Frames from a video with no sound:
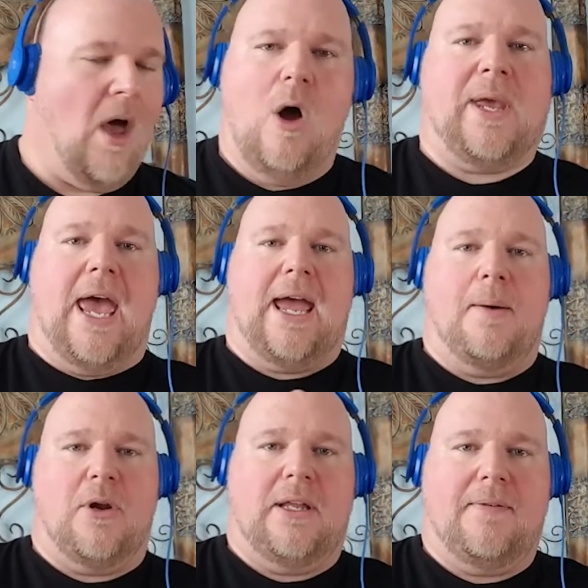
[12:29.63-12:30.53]
Okay,
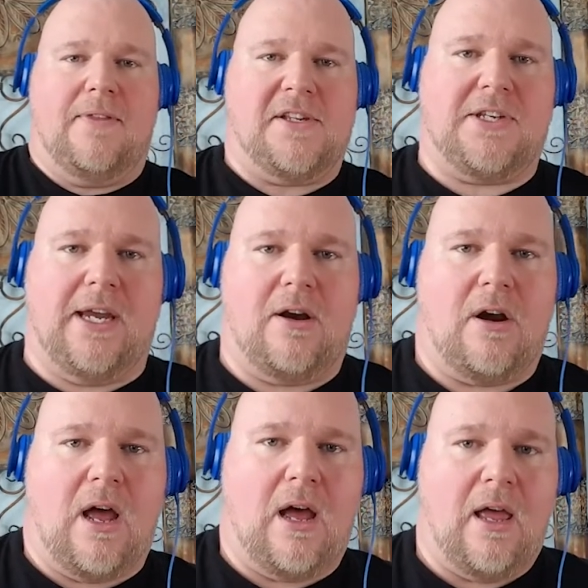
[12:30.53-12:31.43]
I'm going to leave this
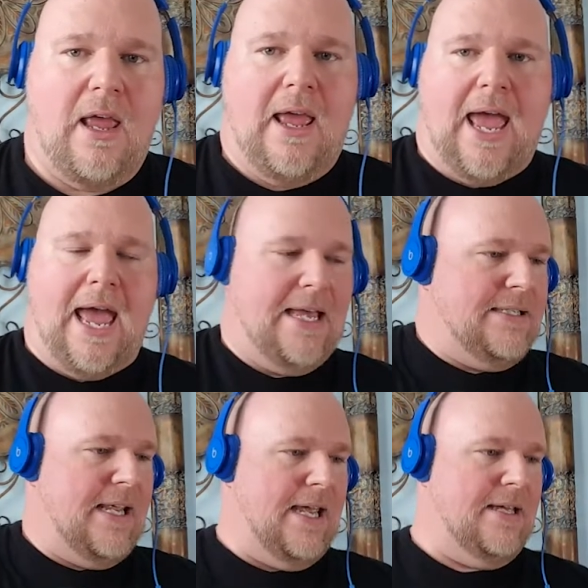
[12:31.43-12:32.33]
here
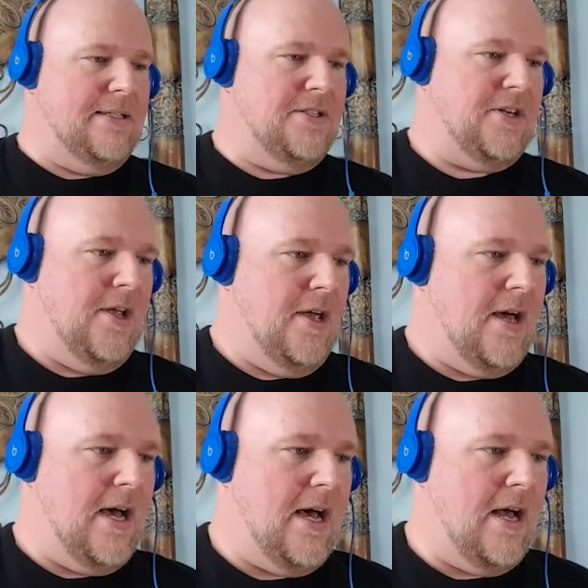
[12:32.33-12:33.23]
as is.
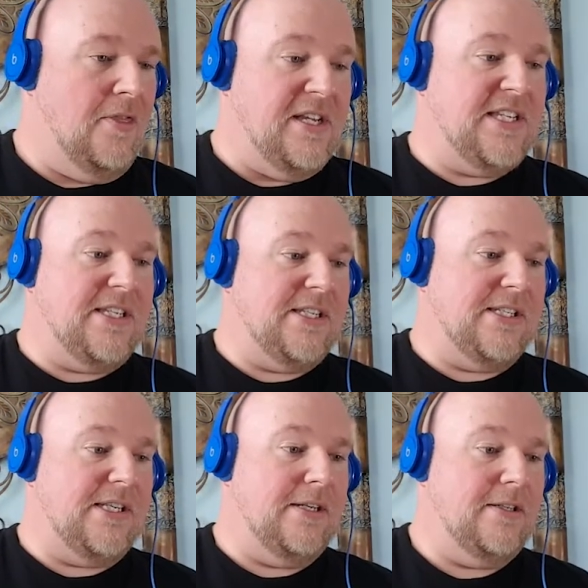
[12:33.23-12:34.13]

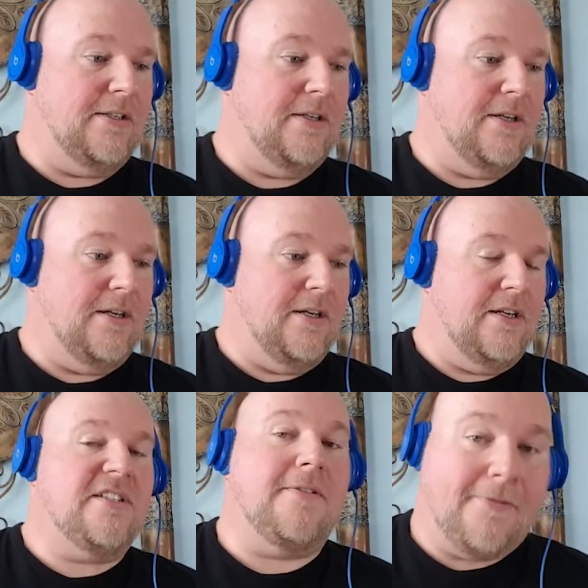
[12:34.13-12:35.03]
This
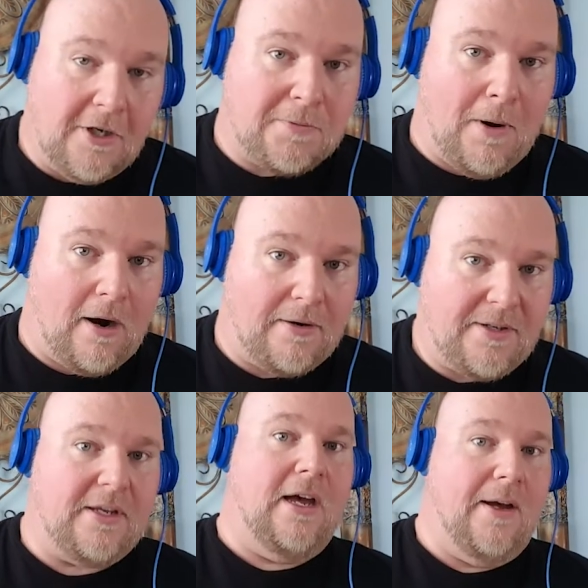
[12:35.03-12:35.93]
is the first
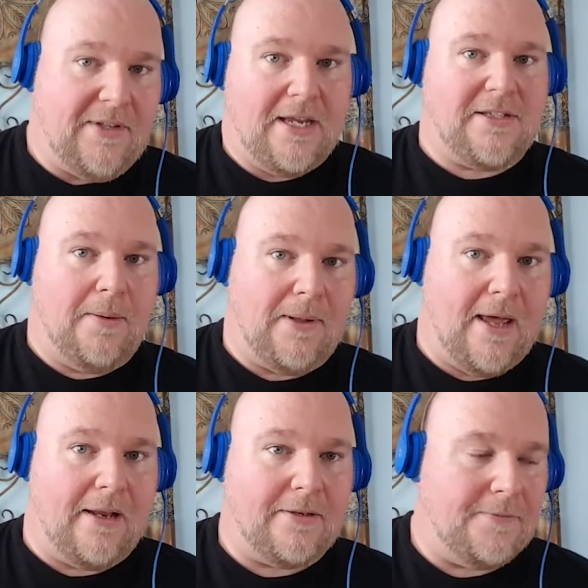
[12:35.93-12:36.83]
part of Tasty
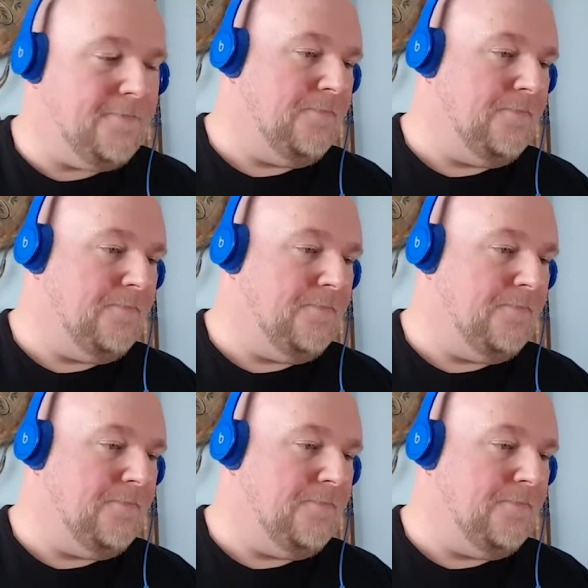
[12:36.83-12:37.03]
Planet.